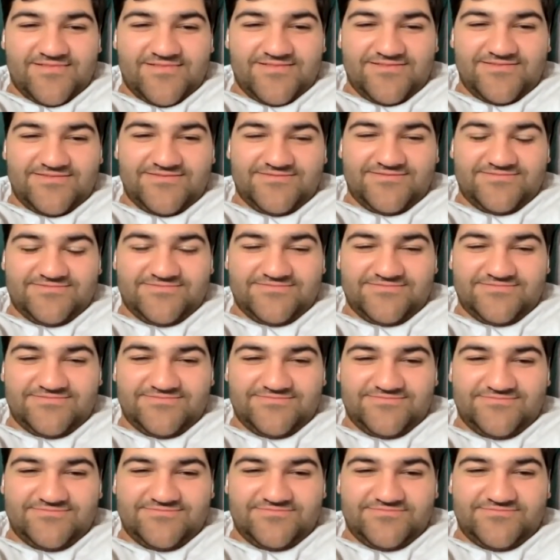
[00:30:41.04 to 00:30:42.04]

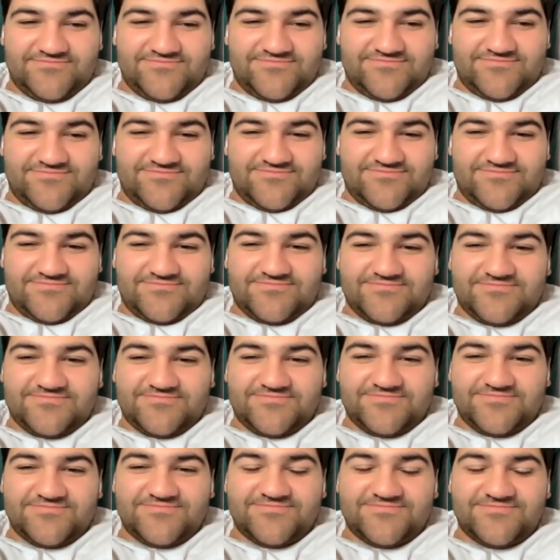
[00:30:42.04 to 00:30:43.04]

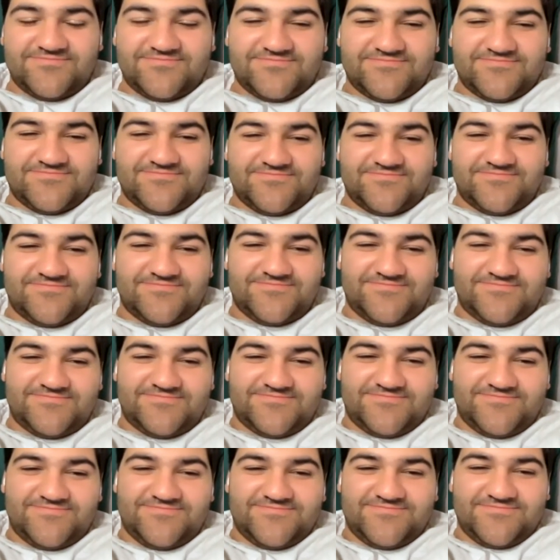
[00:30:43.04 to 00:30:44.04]

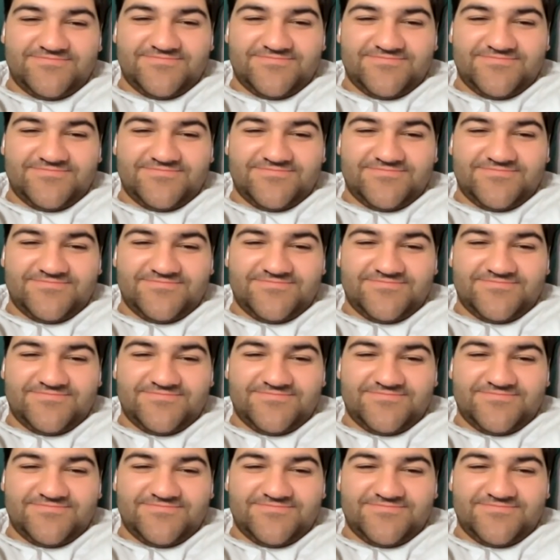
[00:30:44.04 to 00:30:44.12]
No words are spoken by the person on screen.